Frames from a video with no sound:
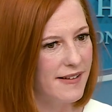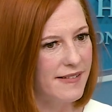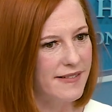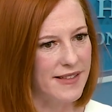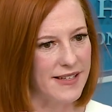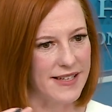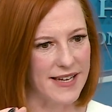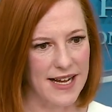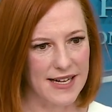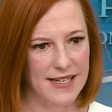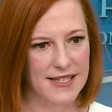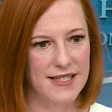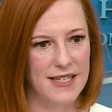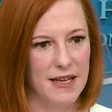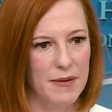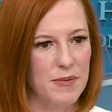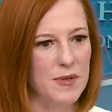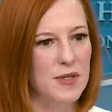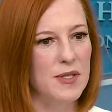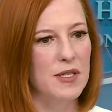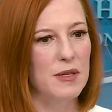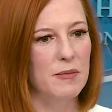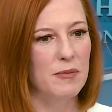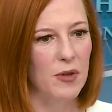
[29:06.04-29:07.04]
the next
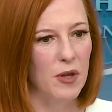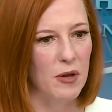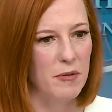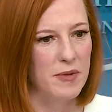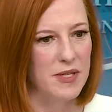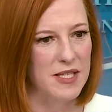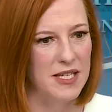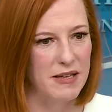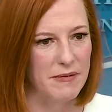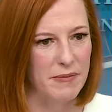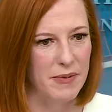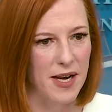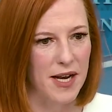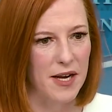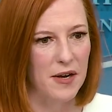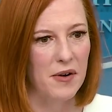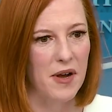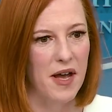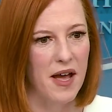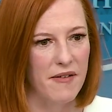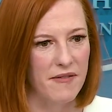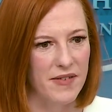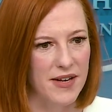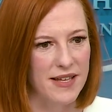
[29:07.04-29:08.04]
steps in diplomacy, but I don't
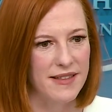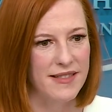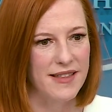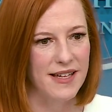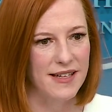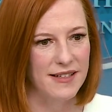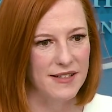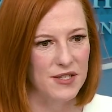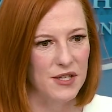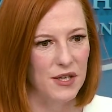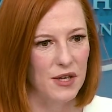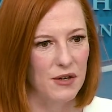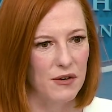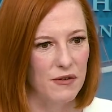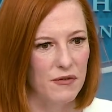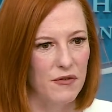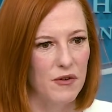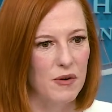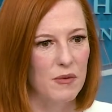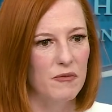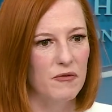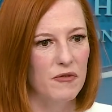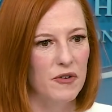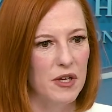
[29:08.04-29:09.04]
have anything to
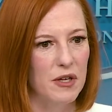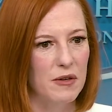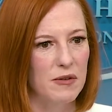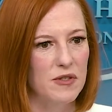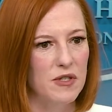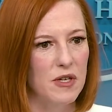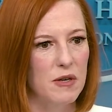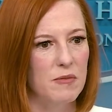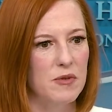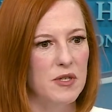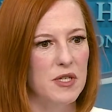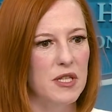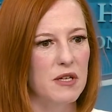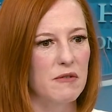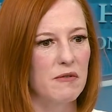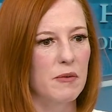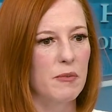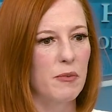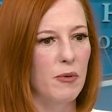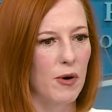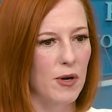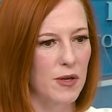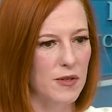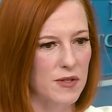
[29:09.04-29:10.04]
confirm for you in terms of the
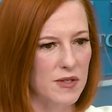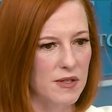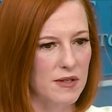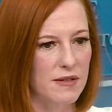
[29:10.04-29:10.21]
reports.